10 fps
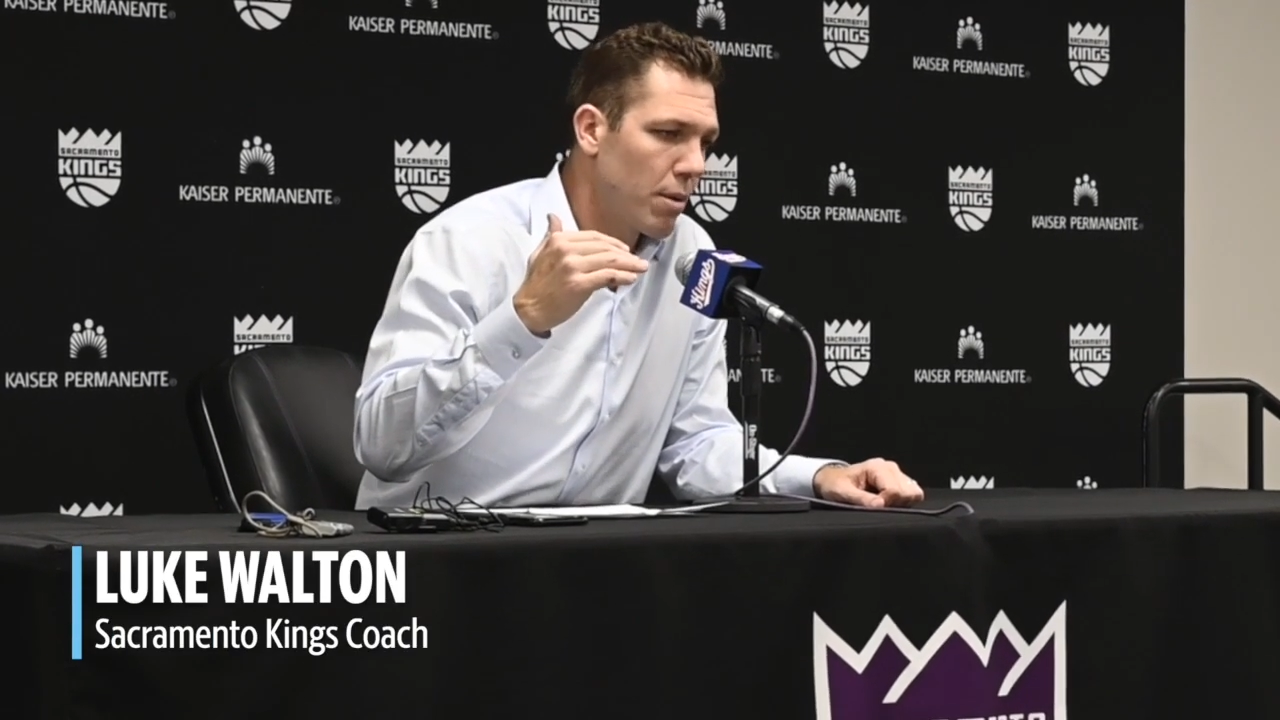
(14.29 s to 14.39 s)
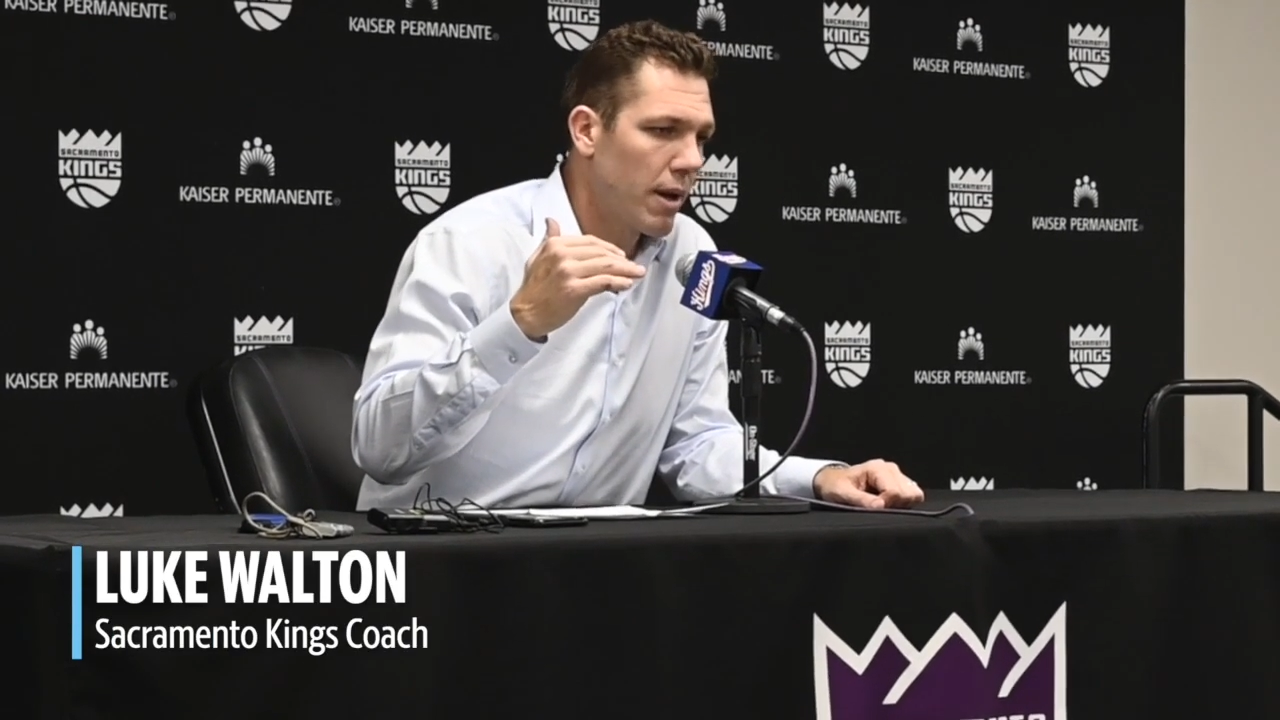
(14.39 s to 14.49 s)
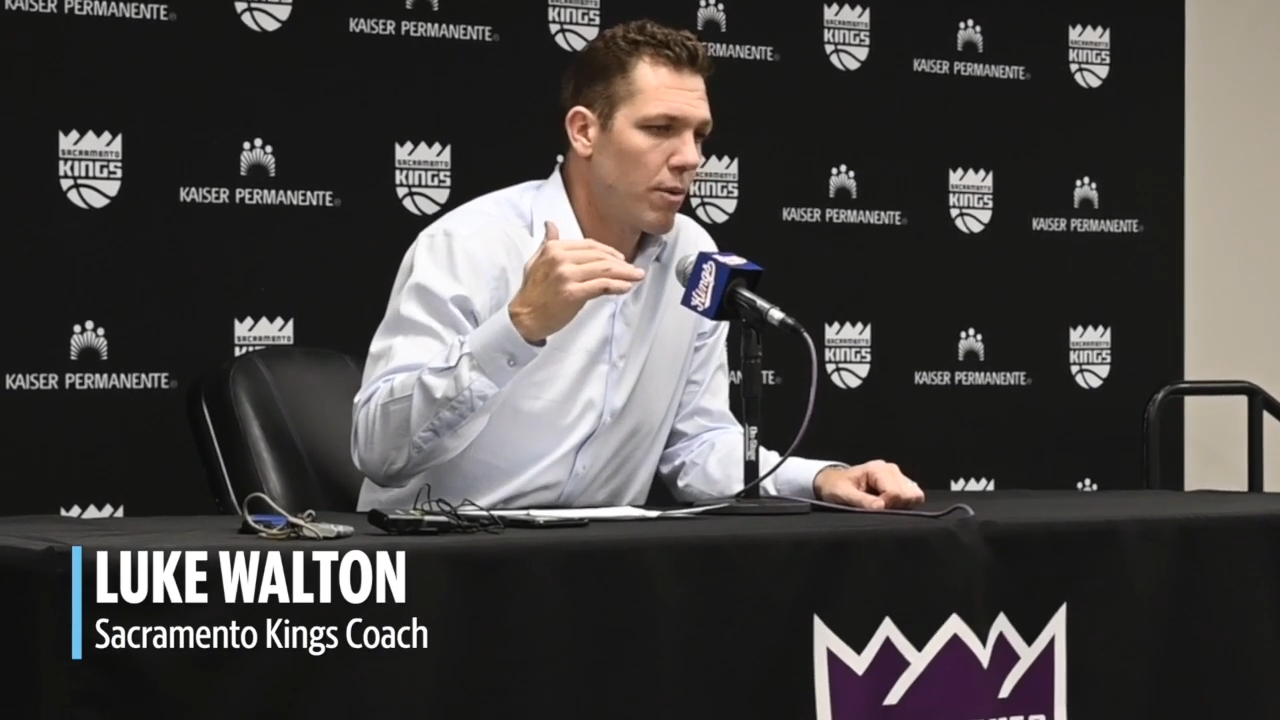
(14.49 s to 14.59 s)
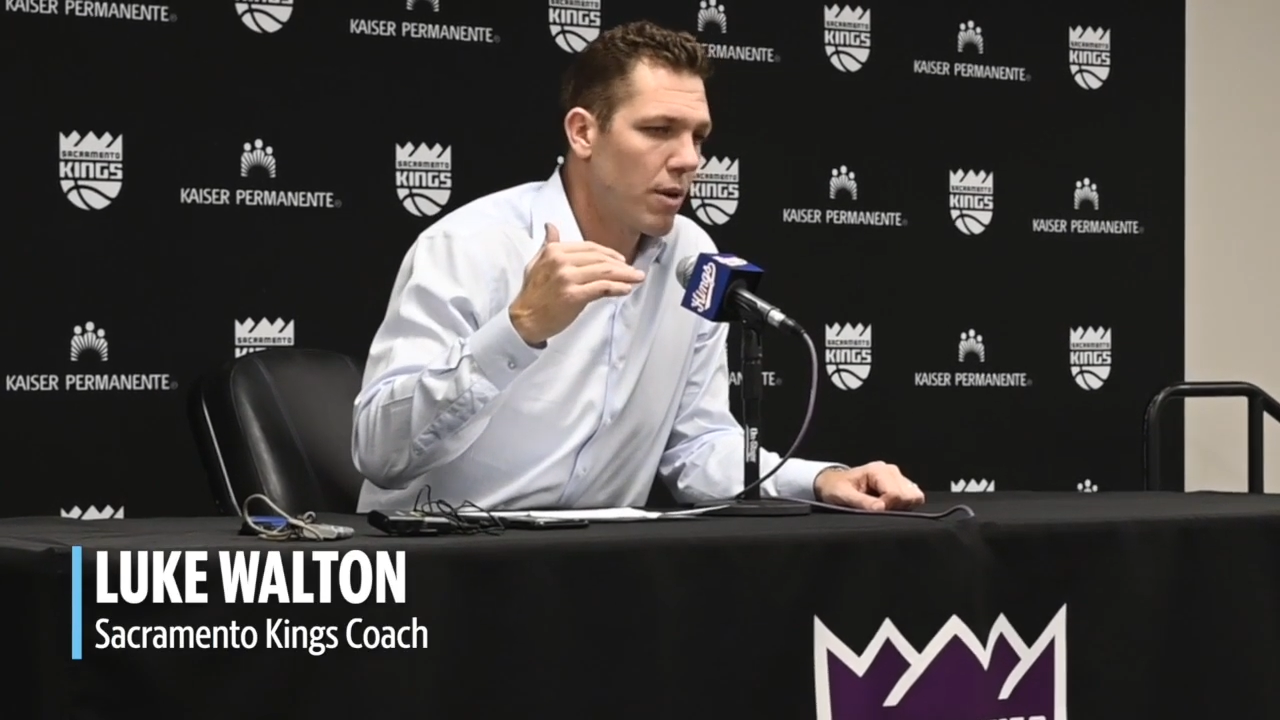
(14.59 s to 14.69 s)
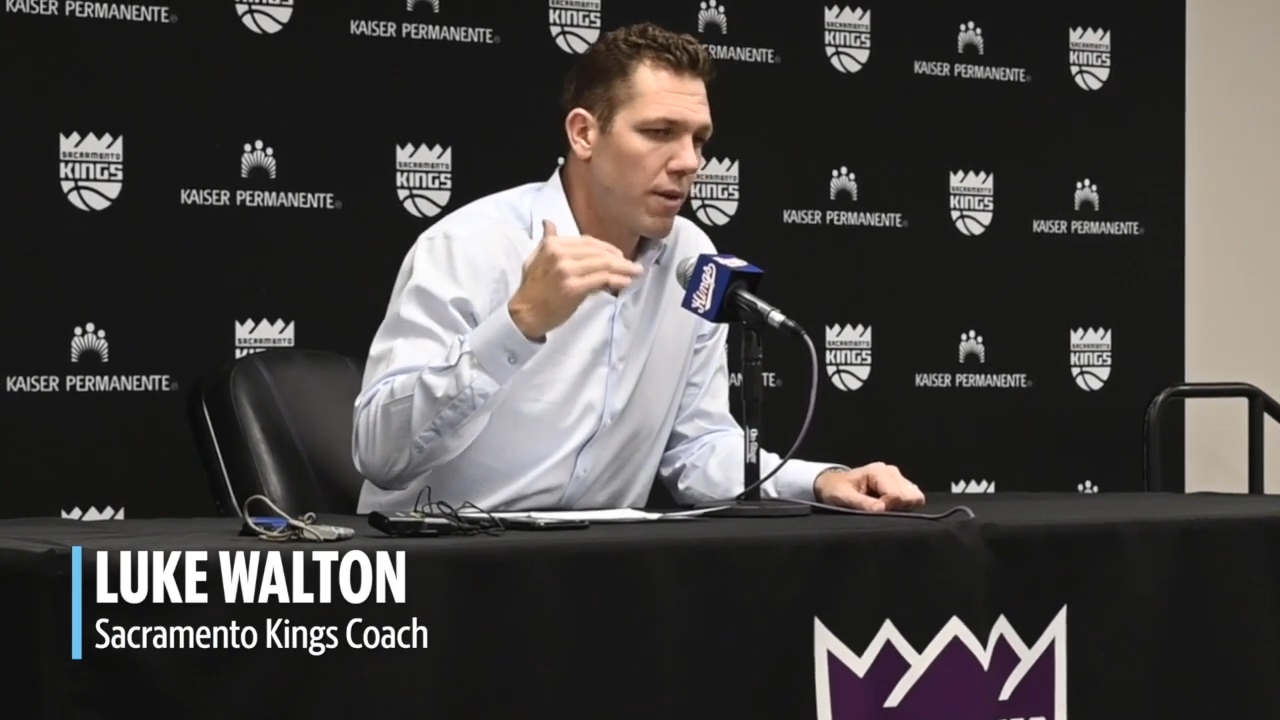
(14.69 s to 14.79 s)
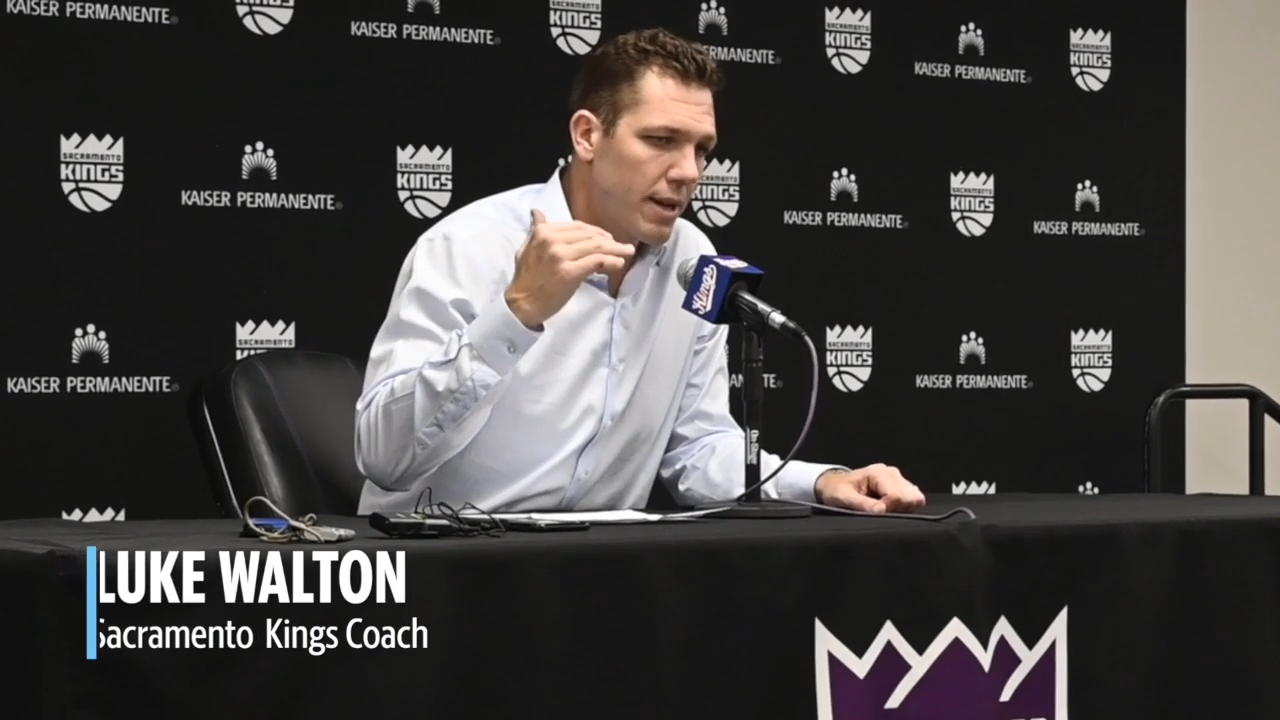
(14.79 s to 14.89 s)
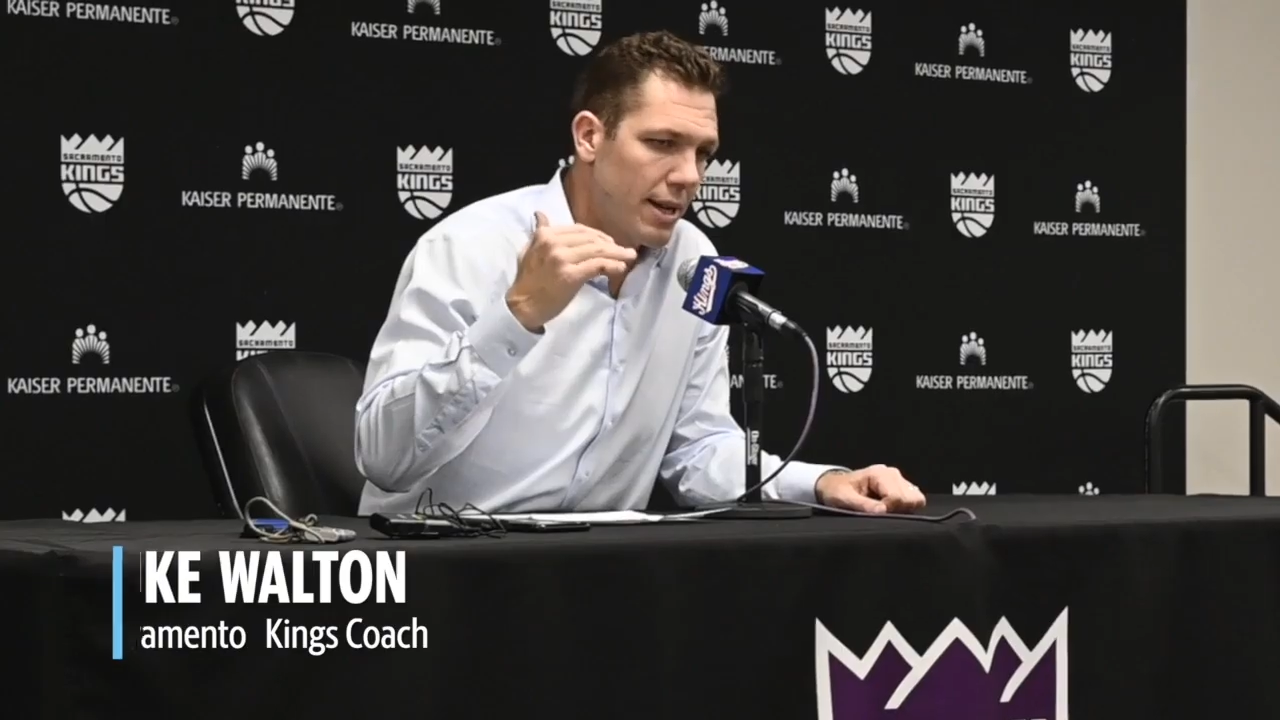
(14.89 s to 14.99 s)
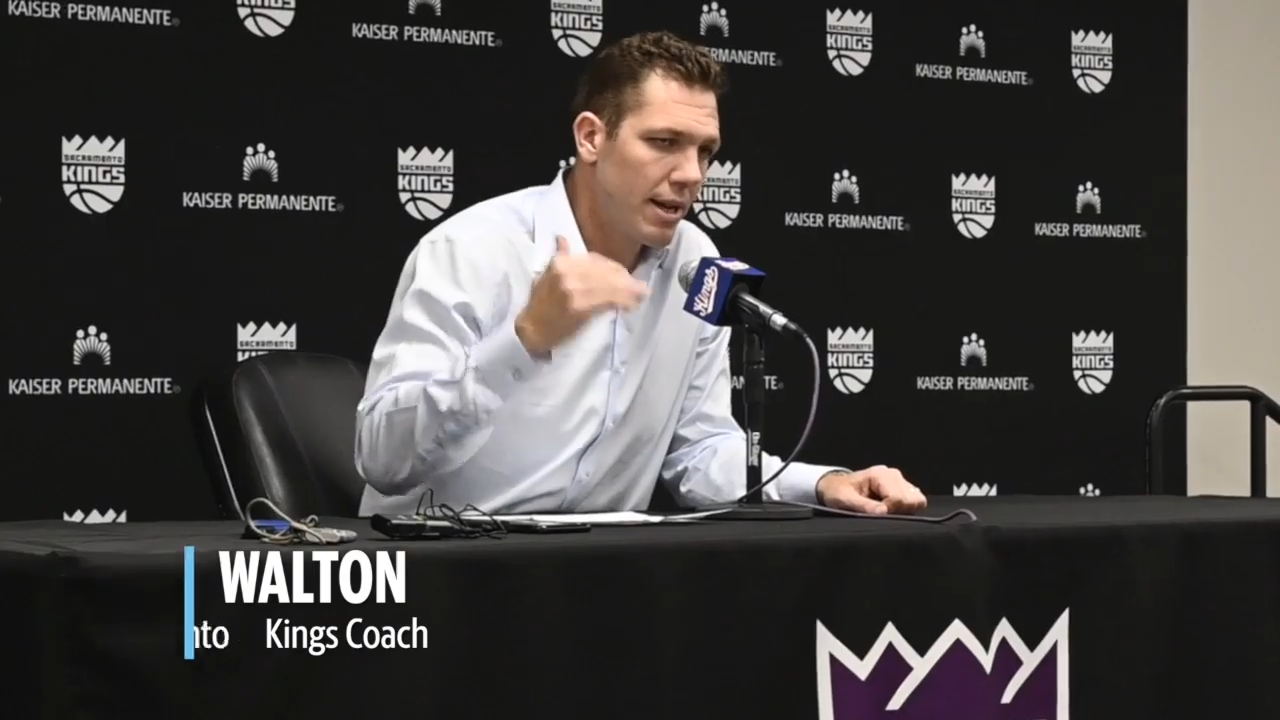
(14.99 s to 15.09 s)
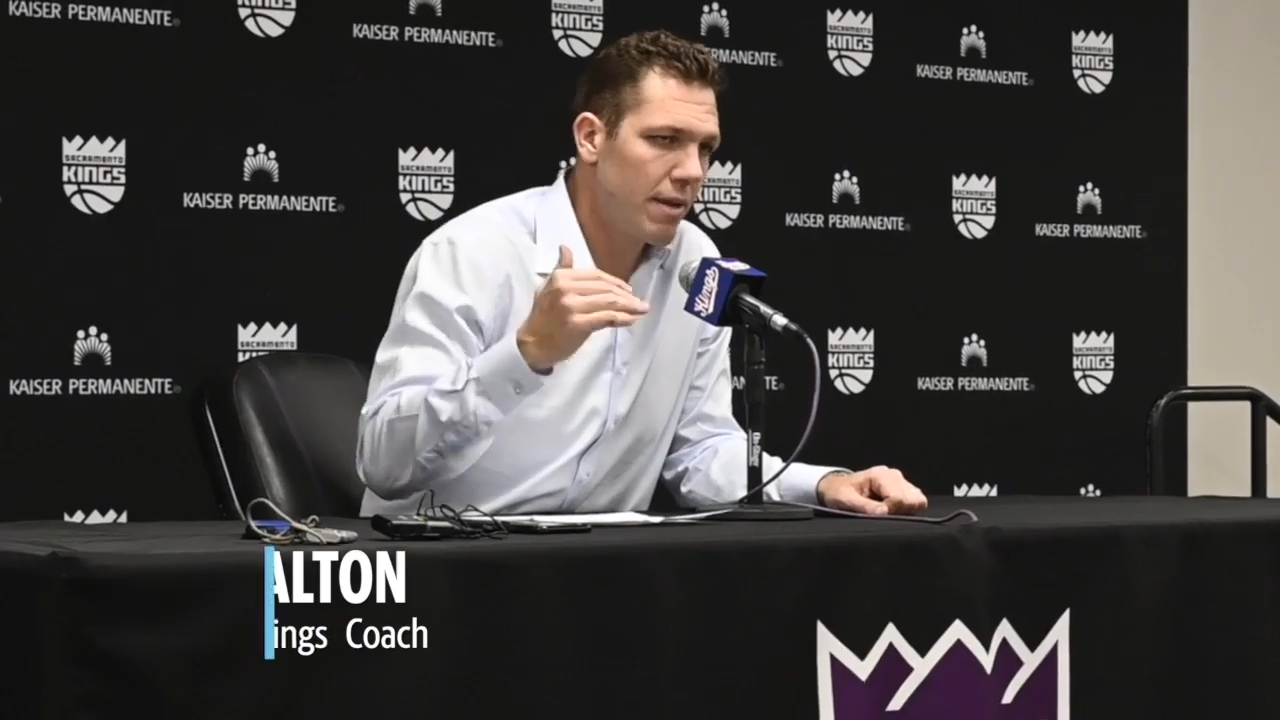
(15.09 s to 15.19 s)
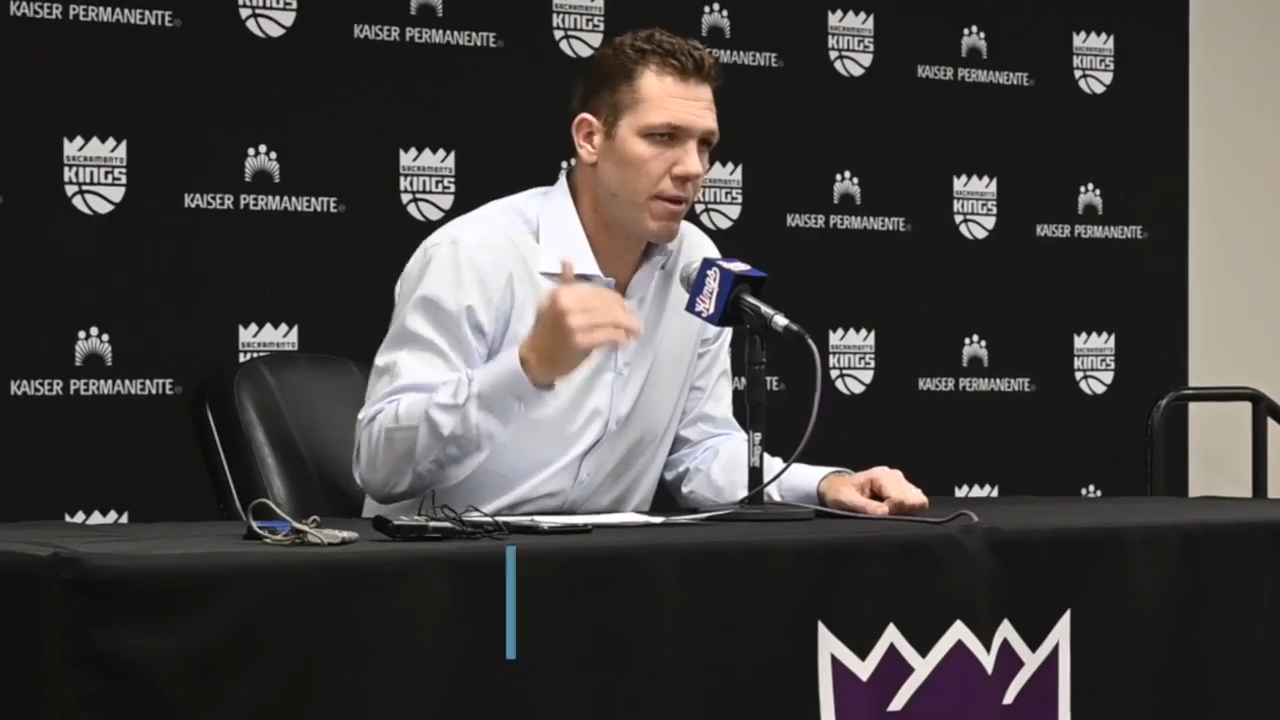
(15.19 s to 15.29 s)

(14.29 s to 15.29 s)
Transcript: played with on the